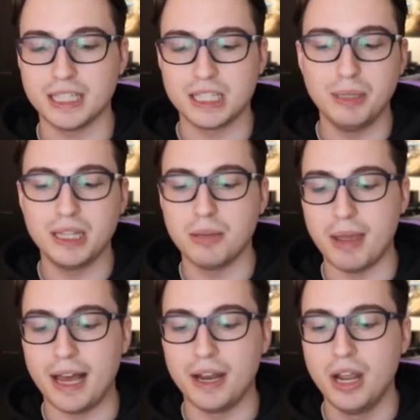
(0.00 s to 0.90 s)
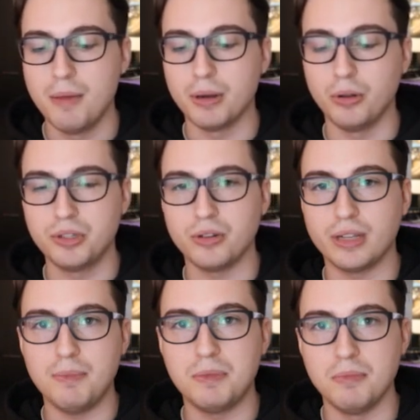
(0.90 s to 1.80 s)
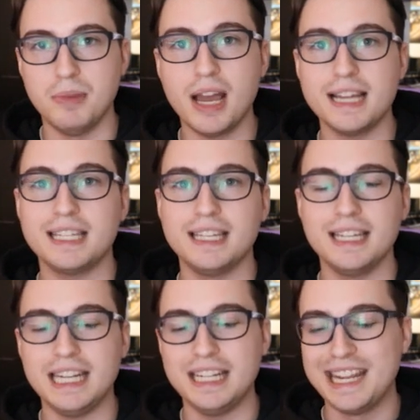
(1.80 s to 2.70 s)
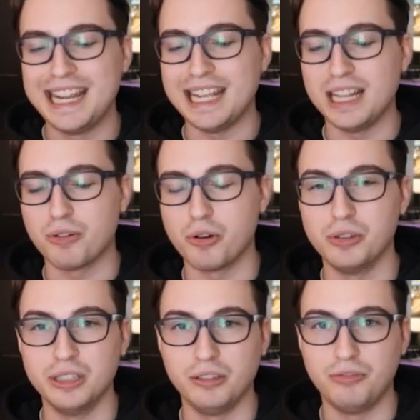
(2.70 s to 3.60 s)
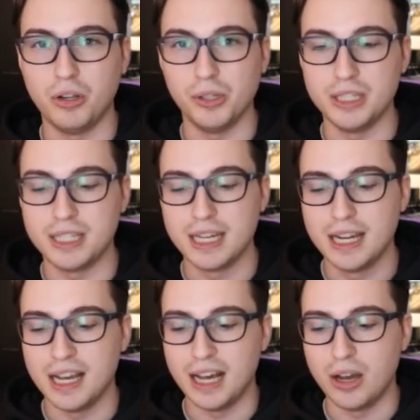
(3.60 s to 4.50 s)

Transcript: I can split them out, but also keep them nice and neat in their own little folders